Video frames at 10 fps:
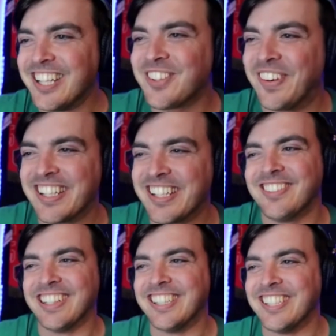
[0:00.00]

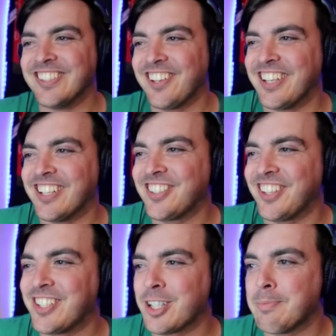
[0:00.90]
2020, the Utah
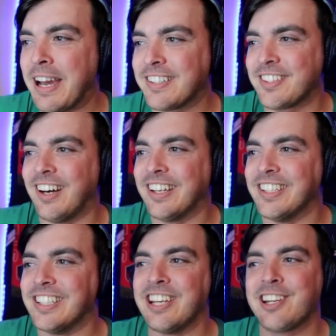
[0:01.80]
legislature passed a law to
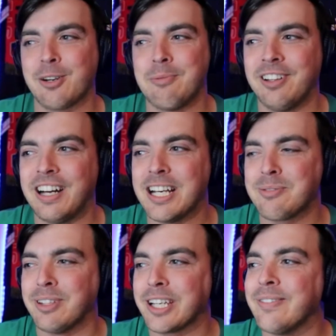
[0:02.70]
decriminalize
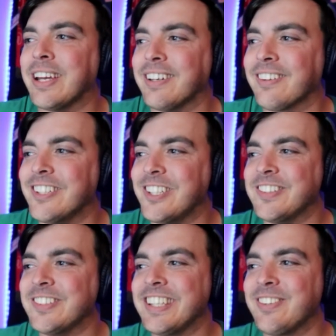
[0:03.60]
polygamy,
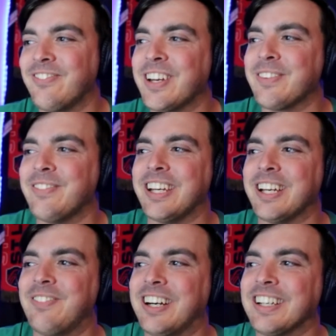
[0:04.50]
reducing bigamy
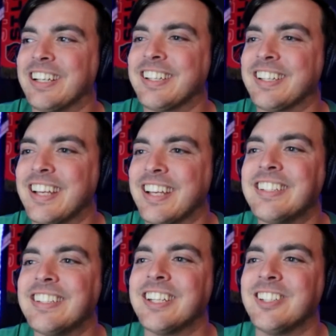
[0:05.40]
among
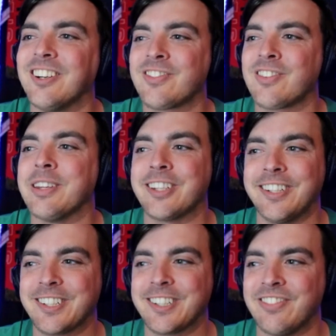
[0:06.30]
consenting adults from a
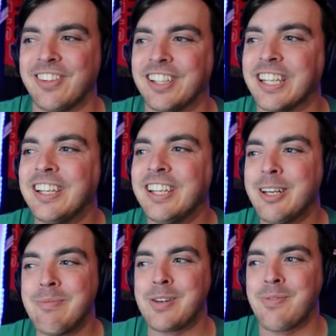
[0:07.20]
third degree felony
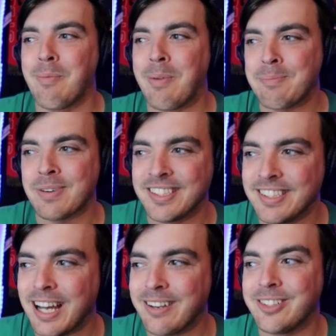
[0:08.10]
punishable by prison
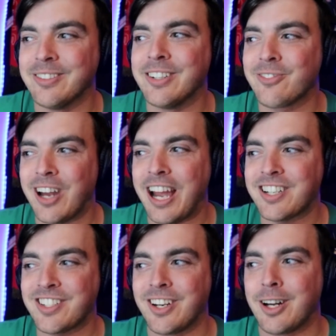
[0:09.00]
time to an
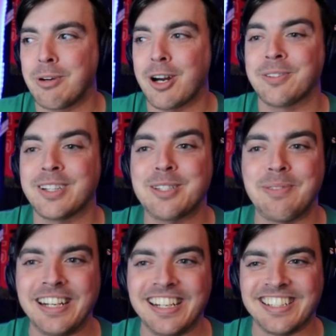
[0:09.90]
infraction on par with a
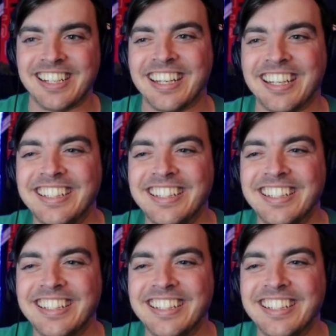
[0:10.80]
speeding ticket.